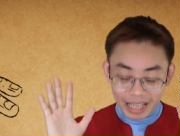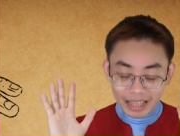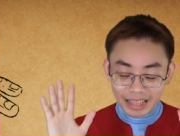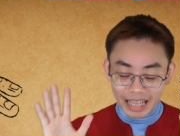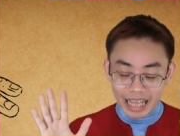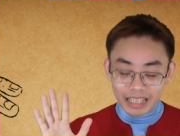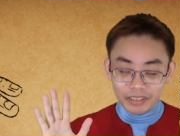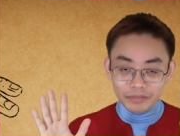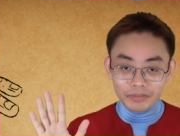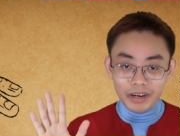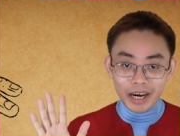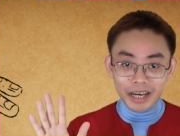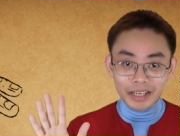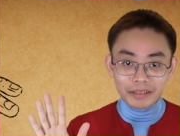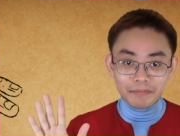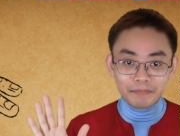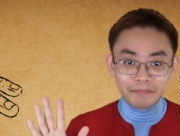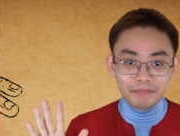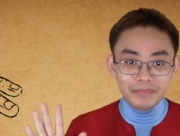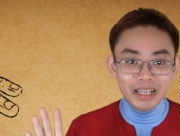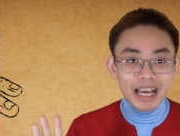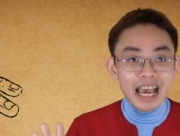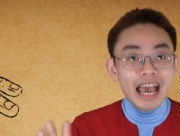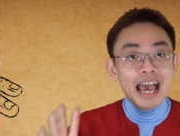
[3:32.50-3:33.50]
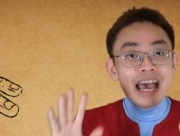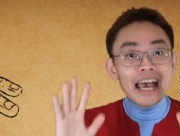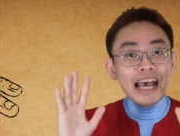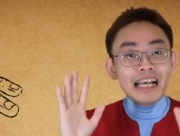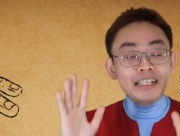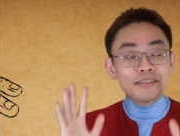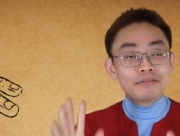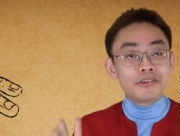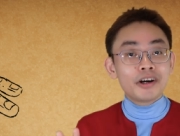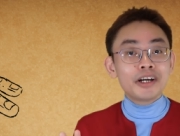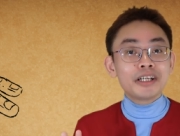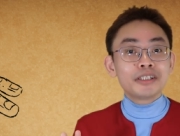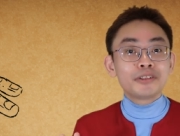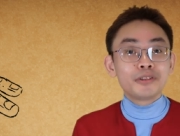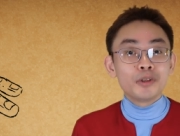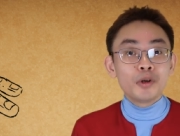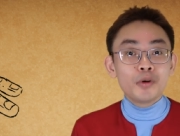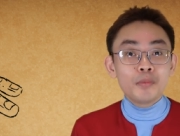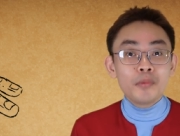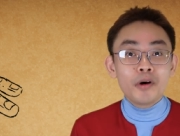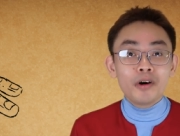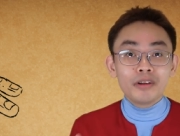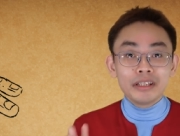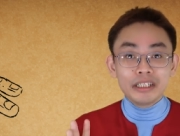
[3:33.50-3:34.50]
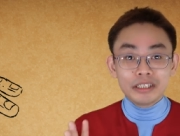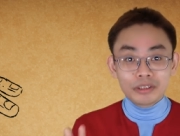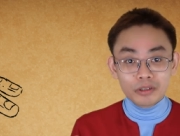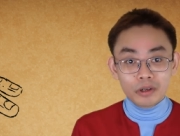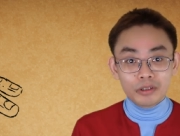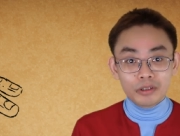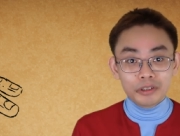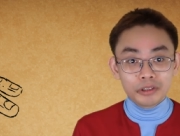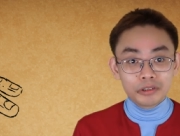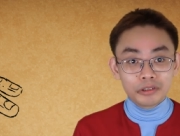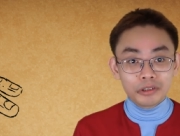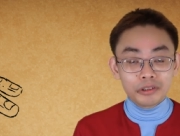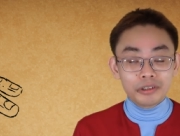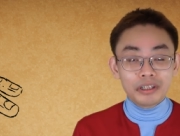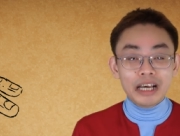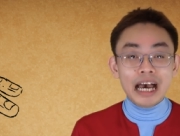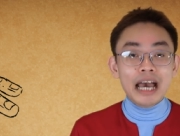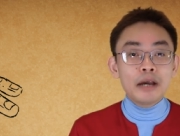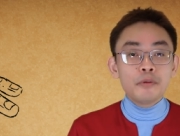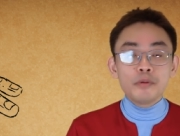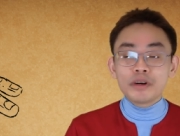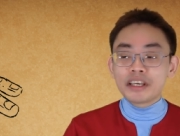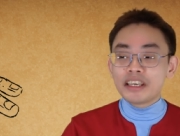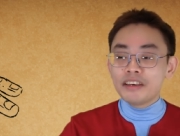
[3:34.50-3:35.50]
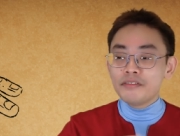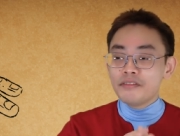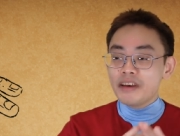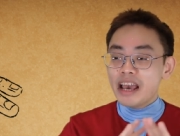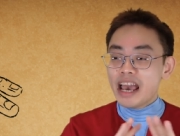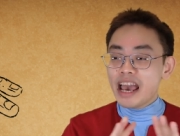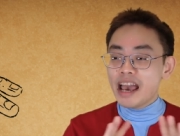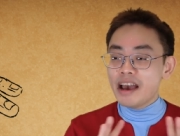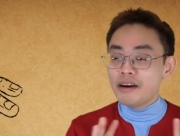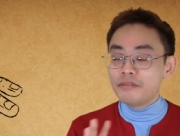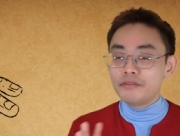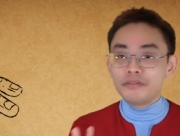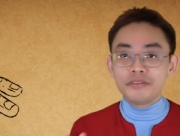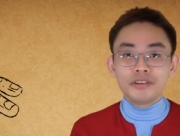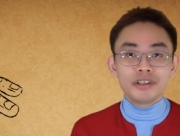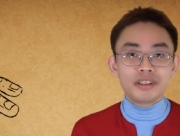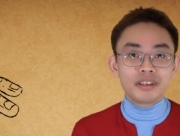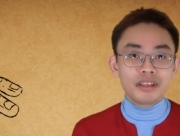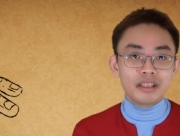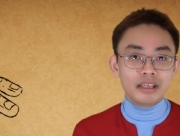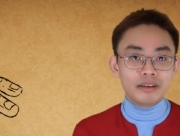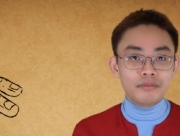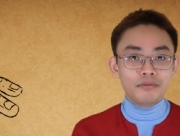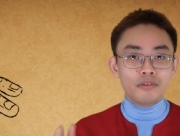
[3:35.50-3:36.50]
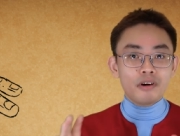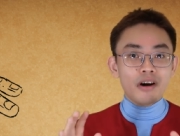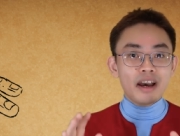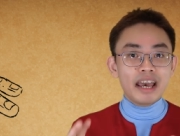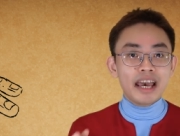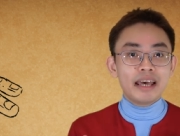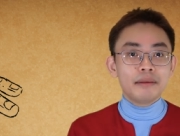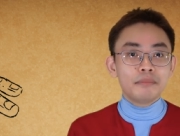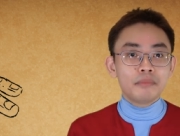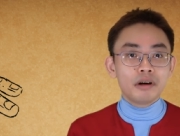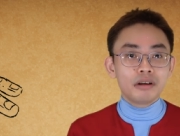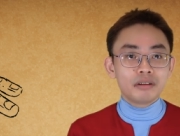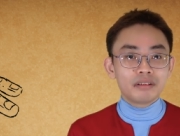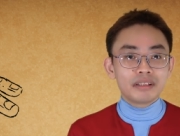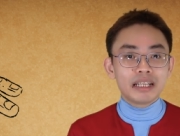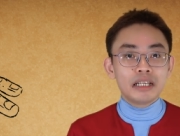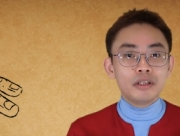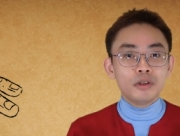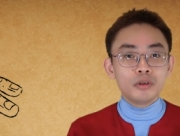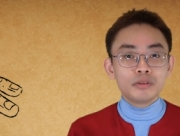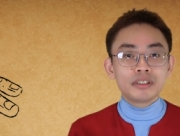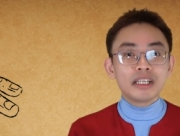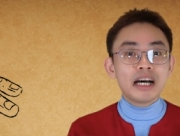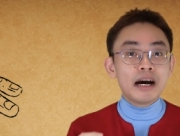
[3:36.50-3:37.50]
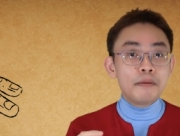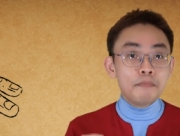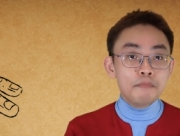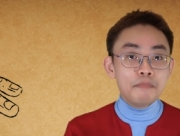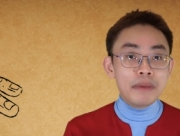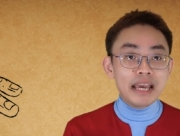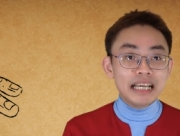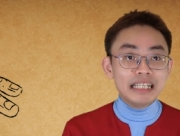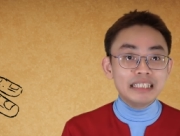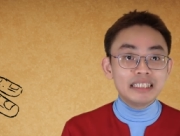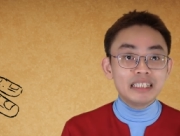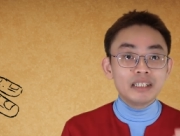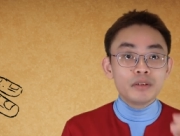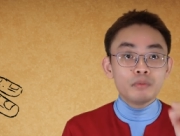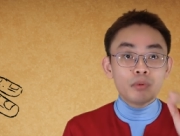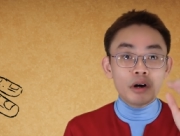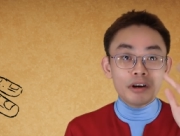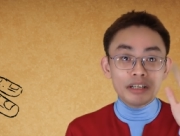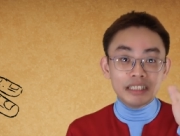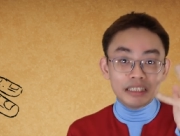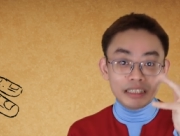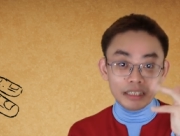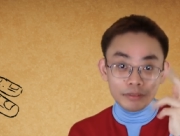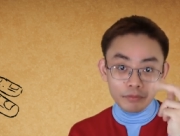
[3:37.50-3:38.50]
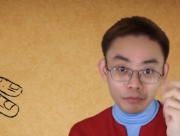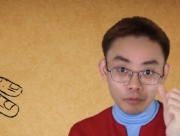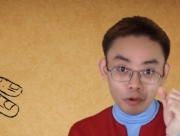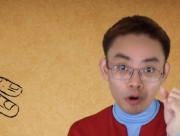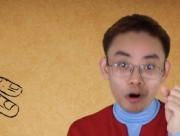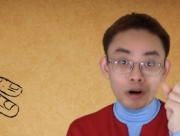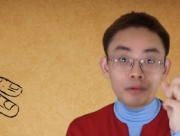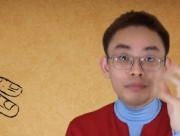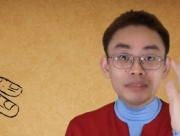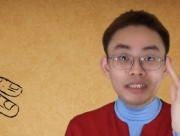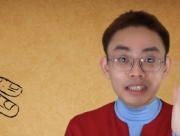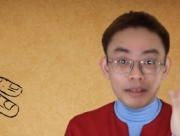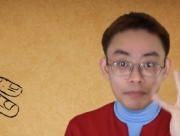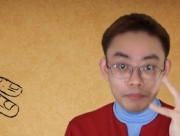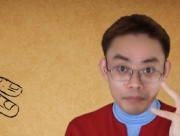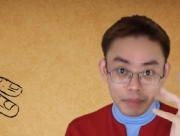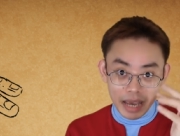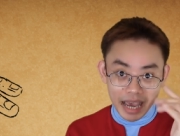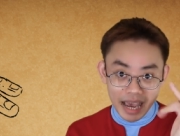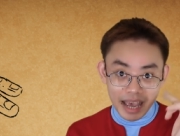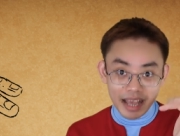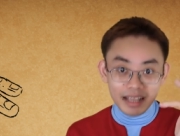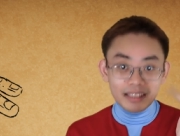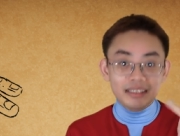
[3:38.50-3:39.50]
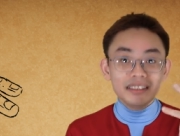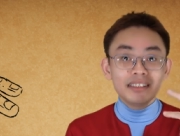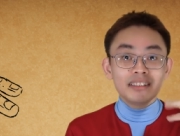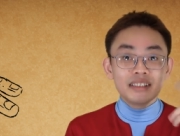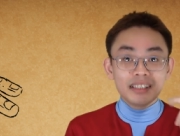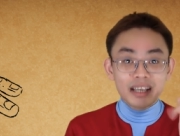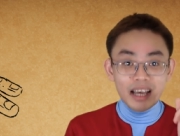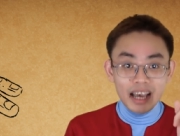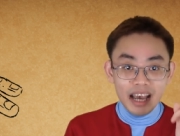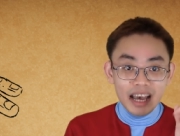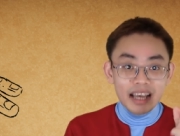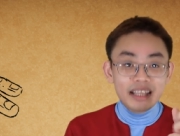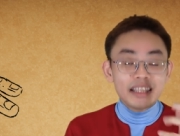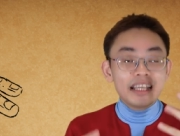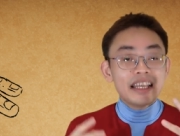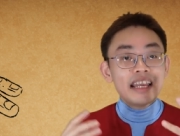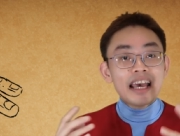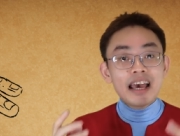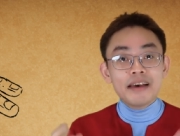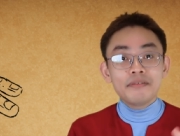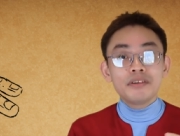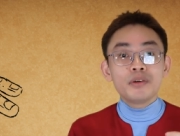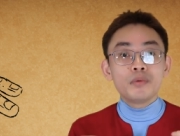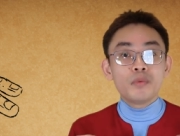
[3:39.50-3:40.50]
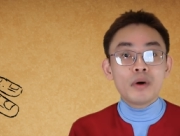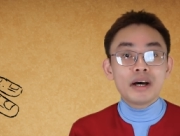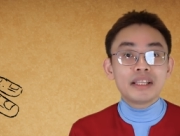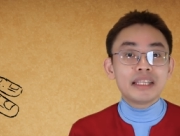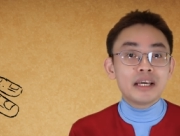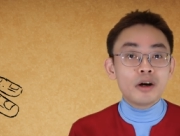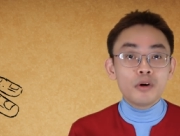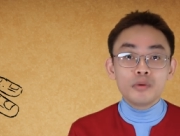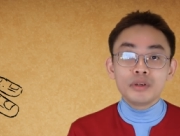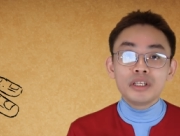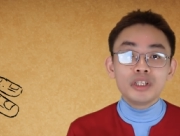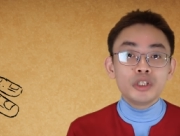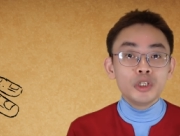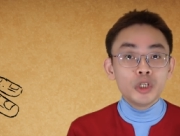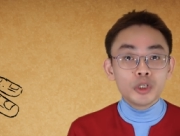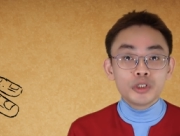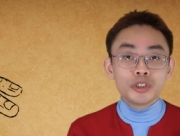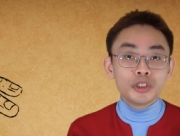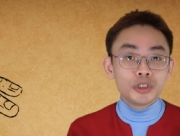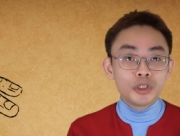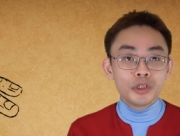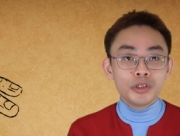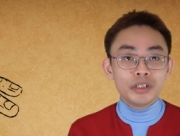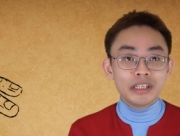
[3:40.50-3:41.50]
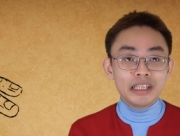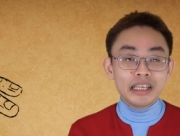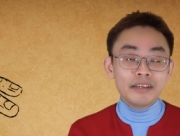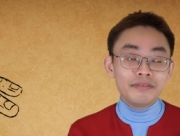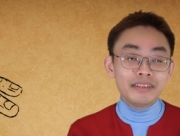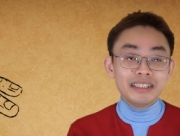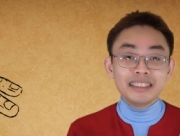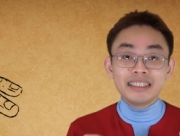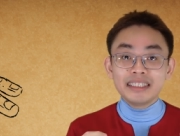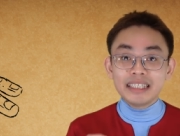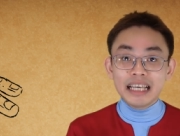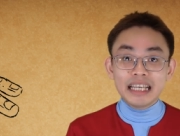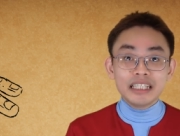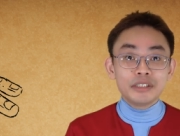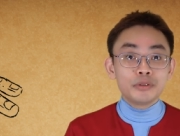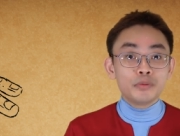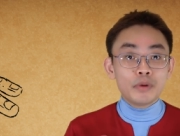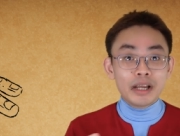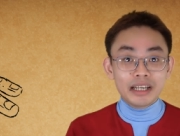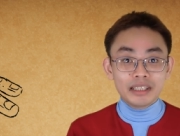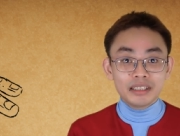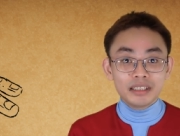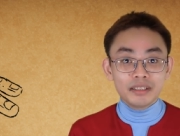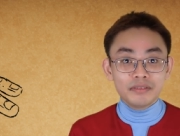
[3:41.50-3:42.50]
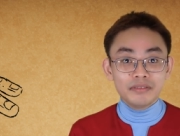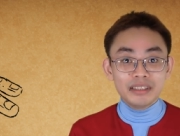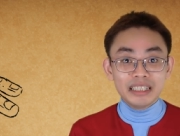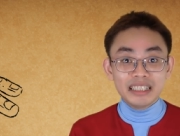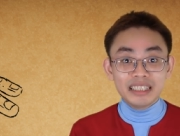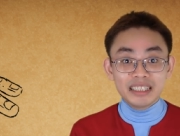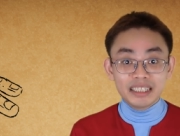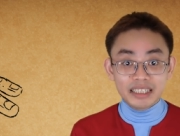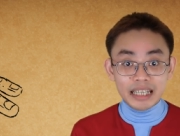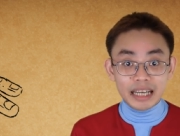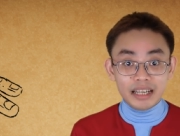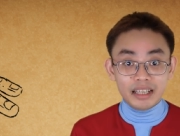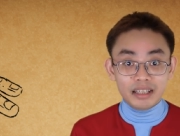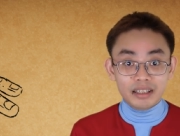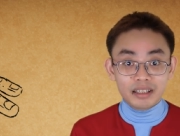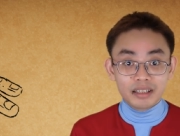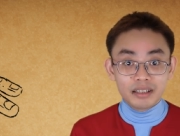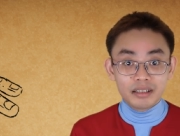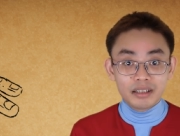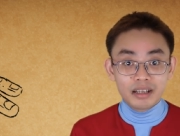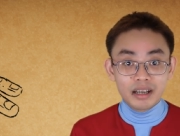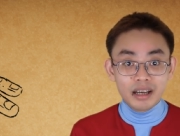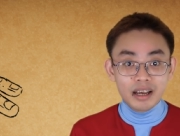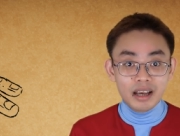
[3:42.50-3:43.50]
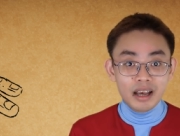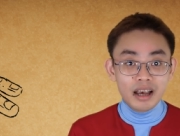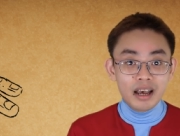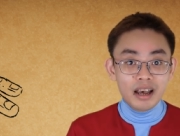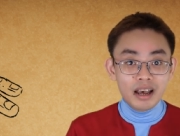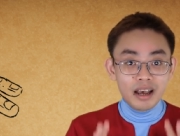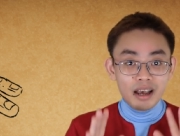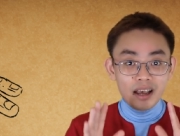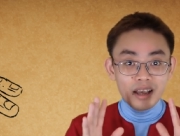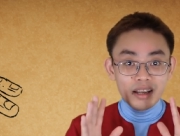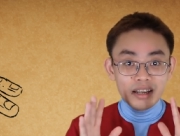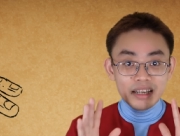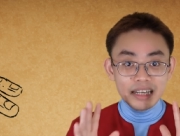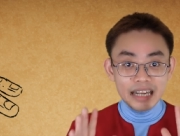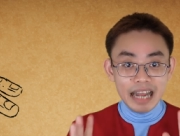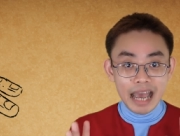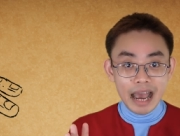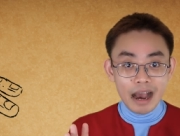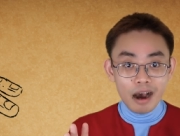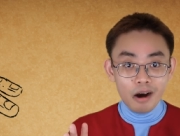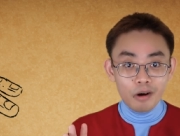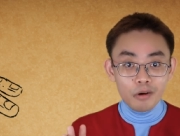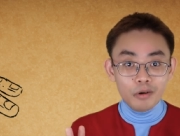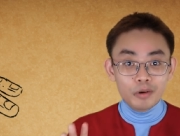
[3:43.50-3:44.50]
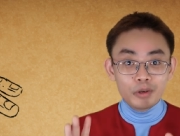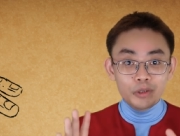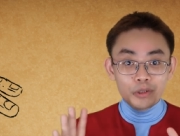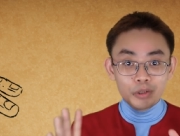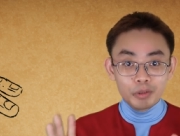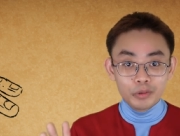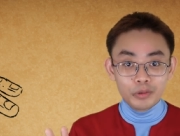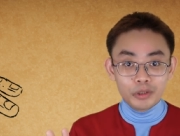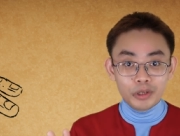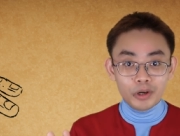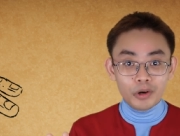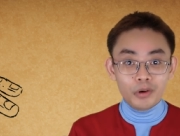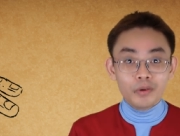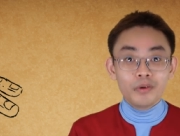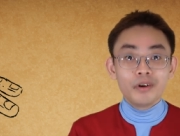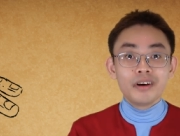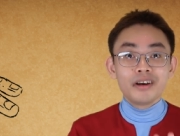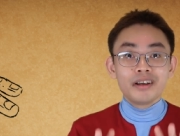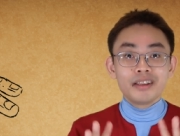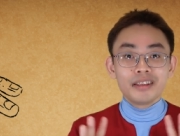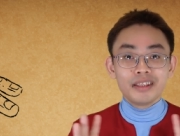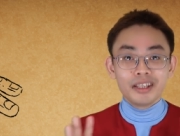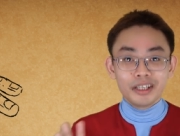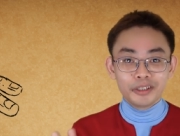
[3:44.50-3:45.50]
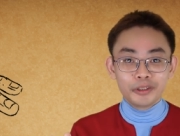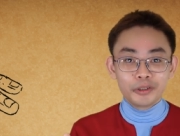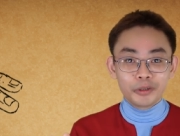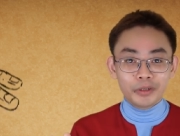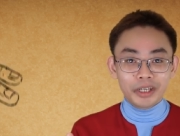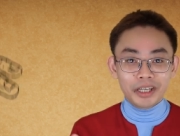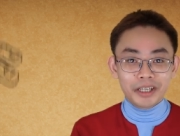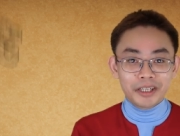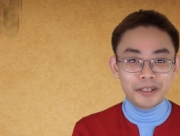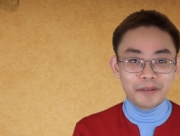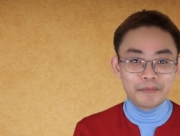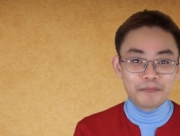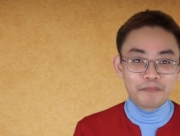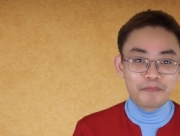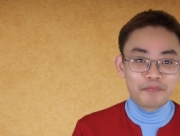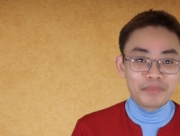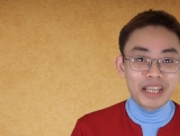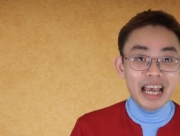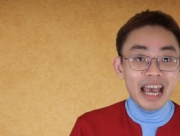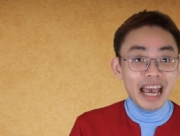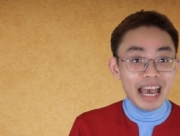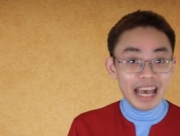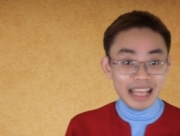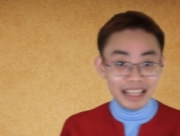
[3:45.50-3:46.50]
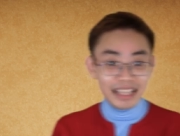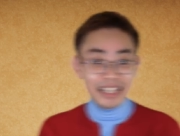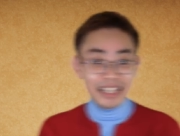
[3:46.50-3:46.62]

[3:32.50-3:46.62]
That's fine. As far as low poly is concerned, I would give everything for a hand model that looks amazing while it deforms and bends than having one that only looks good if it stays relatively static. Now you know the trick. And